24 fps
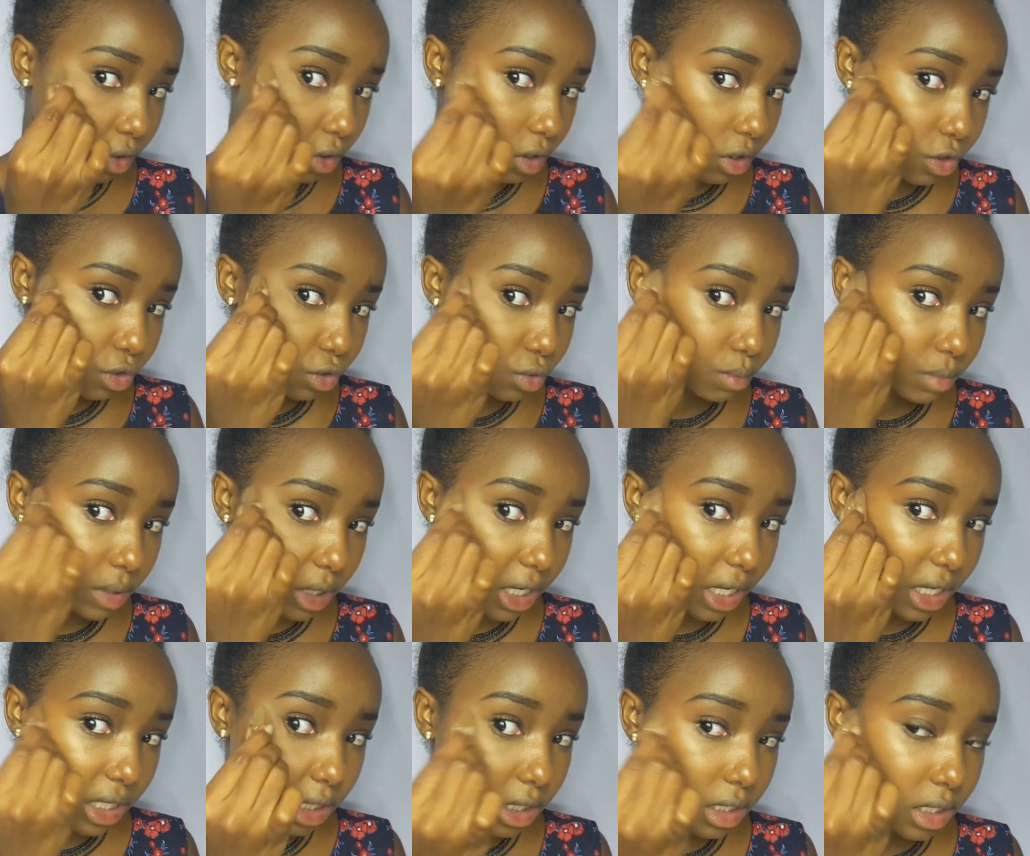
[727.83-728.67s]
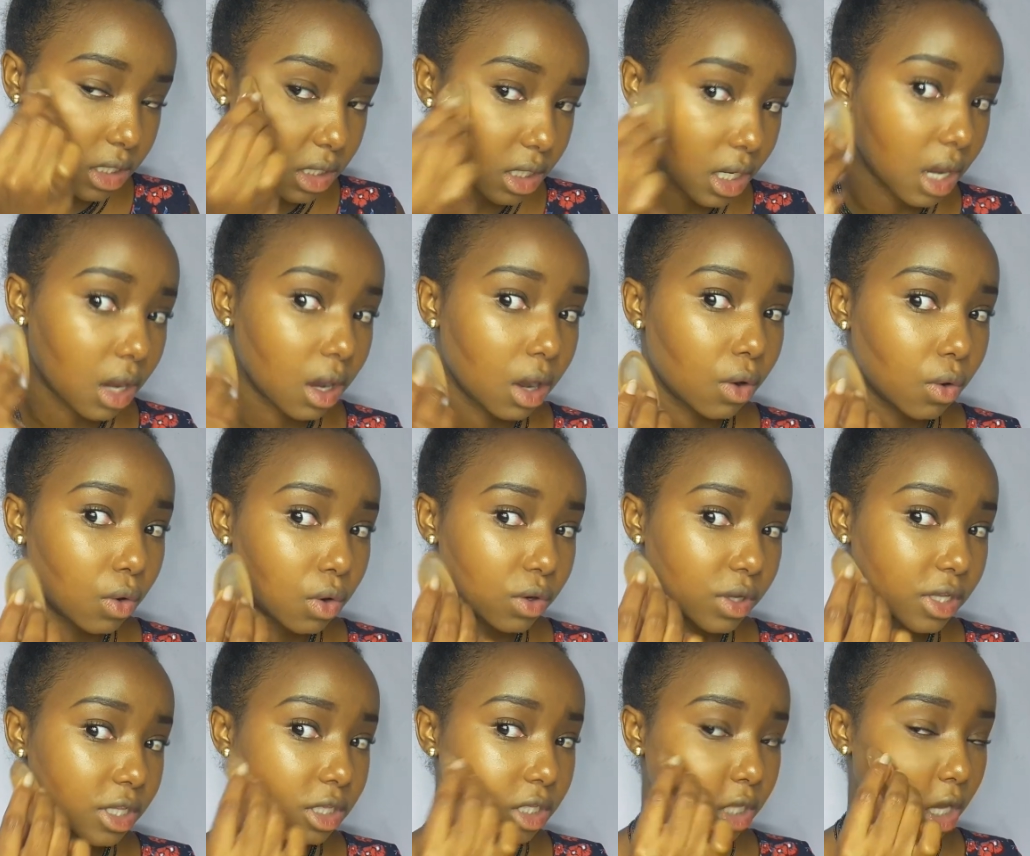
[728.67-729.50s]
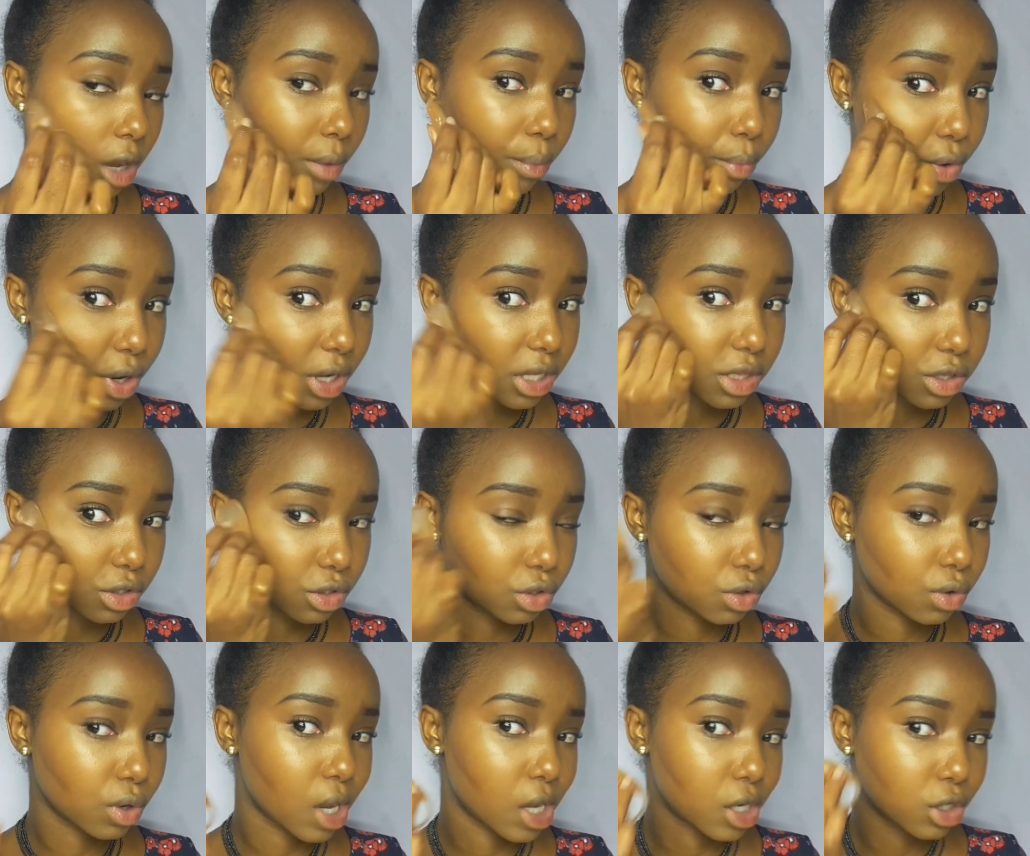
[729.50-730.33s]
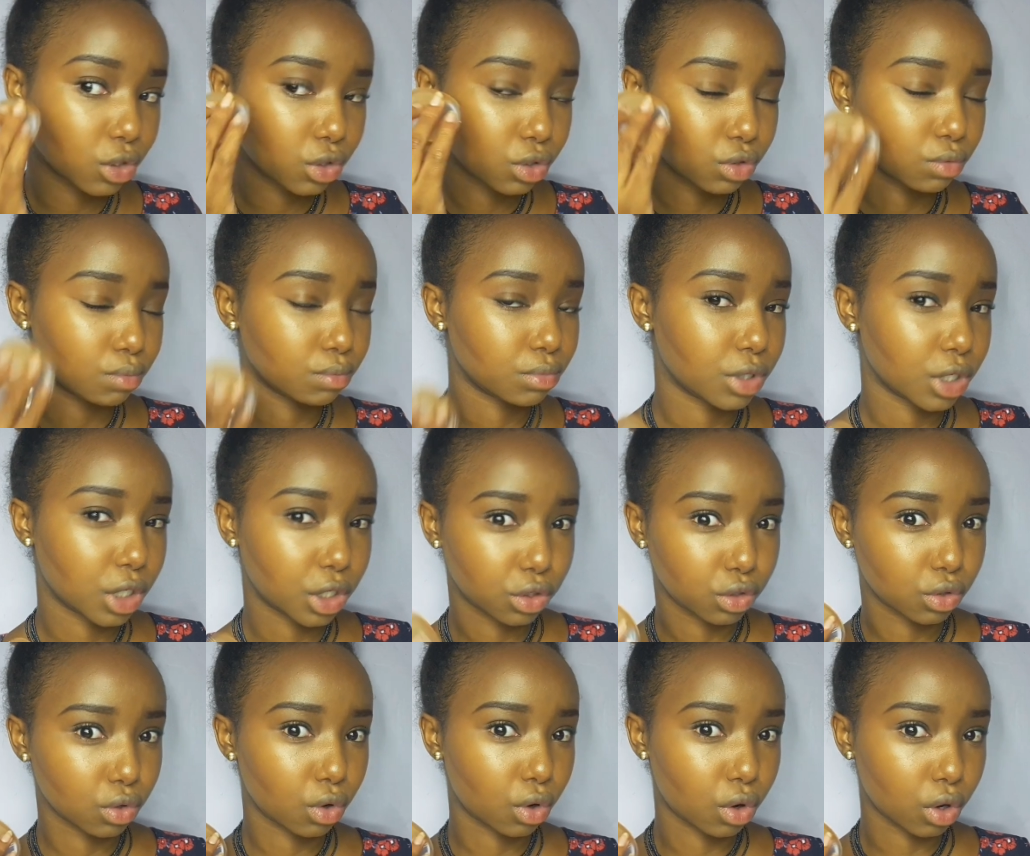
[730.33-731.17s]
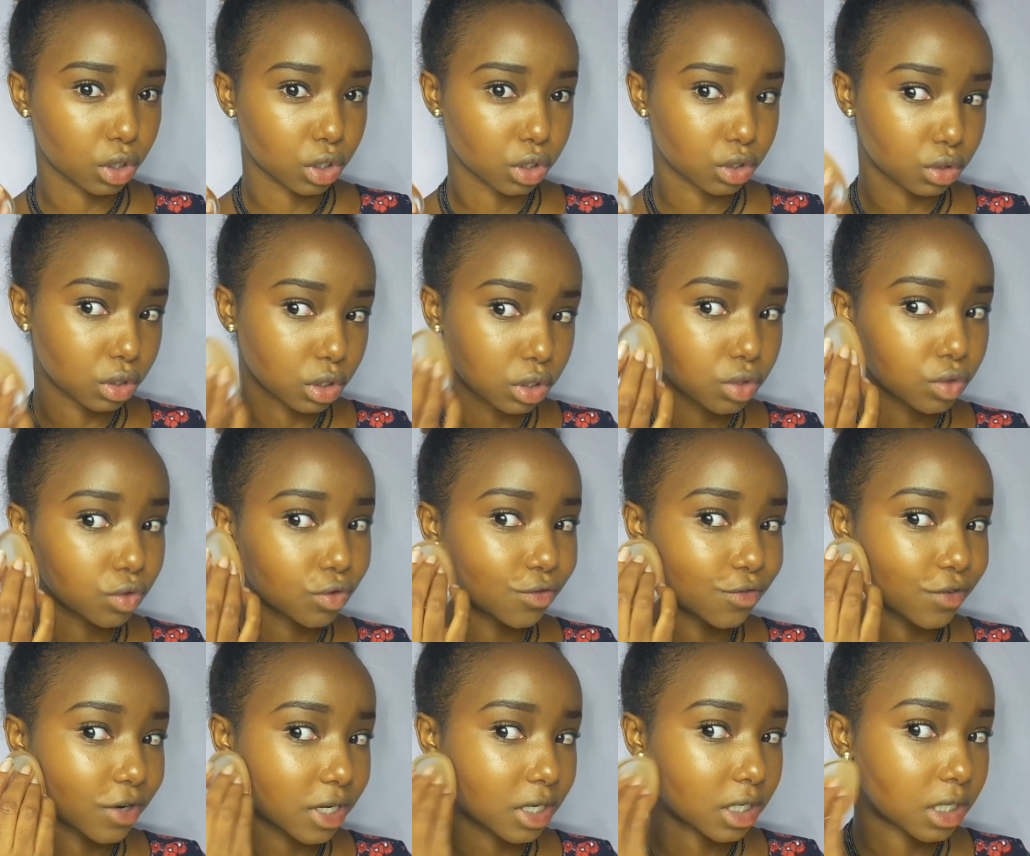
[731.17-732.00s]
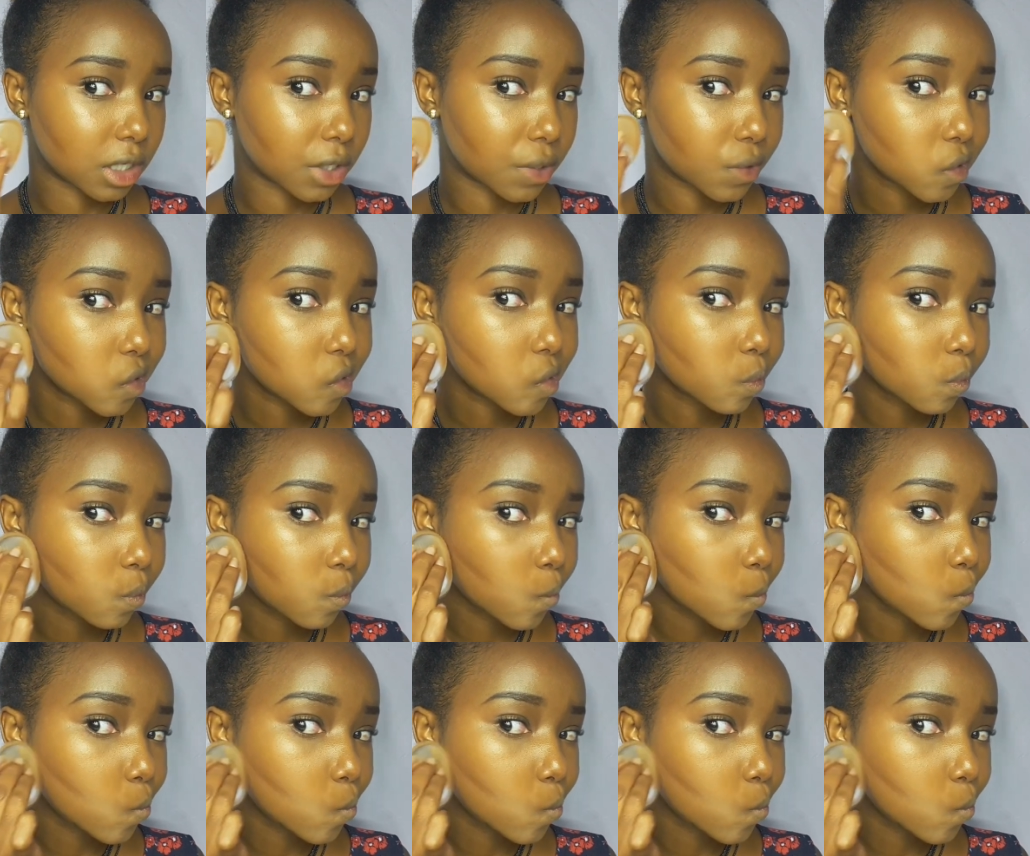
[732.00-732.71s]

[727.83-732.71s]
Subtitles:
You want to blend it always upwards. You don't want to bring your contour too far down.